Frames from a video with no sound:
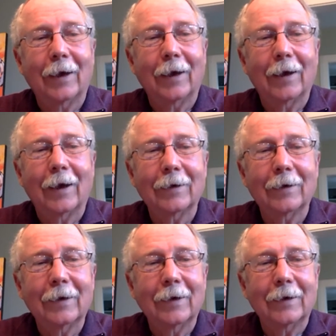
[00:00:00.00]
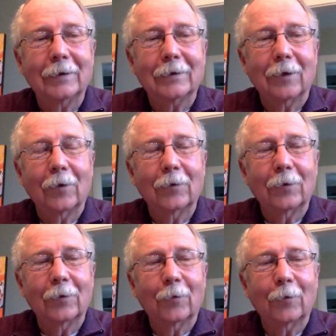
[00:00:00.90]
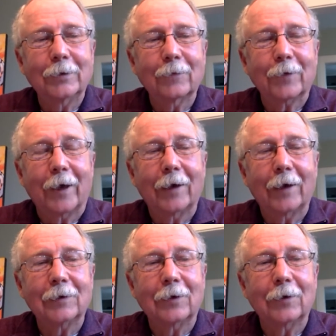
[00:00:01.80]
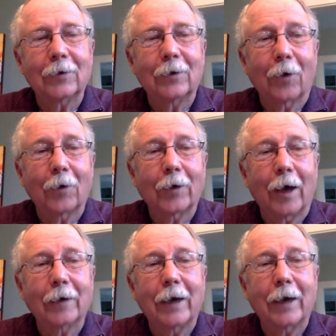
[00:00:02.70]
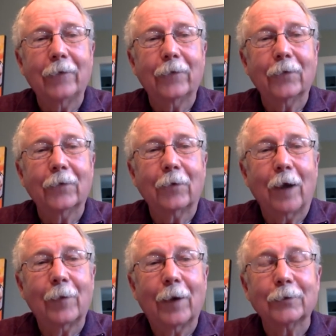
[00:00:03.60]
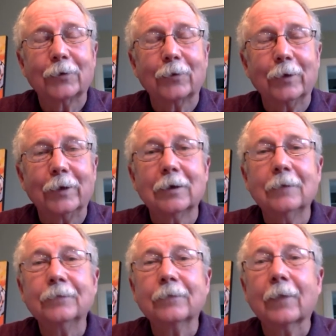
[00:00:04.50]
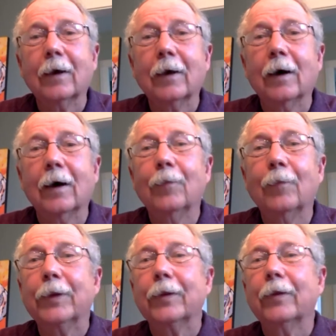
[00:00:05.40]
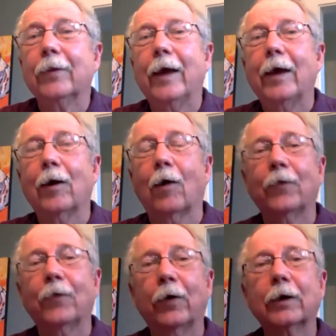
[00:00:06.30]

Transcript: And so the reason for that is that there are non-native crabapple trees uh, but they are very